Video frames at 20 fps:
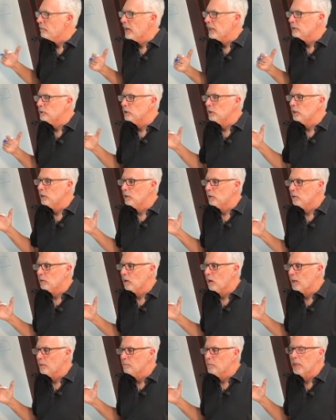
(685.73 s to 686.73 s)
basing it a
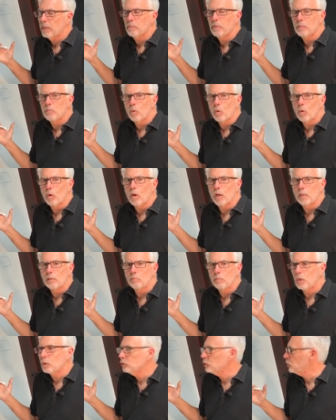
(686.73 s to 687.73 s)
lot, maybe more on
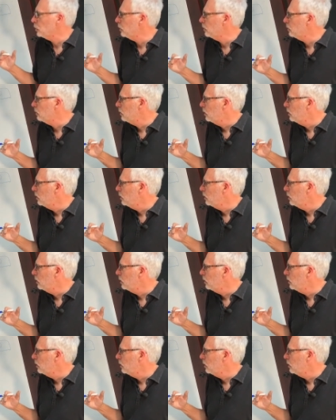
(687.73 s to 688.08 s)
emotion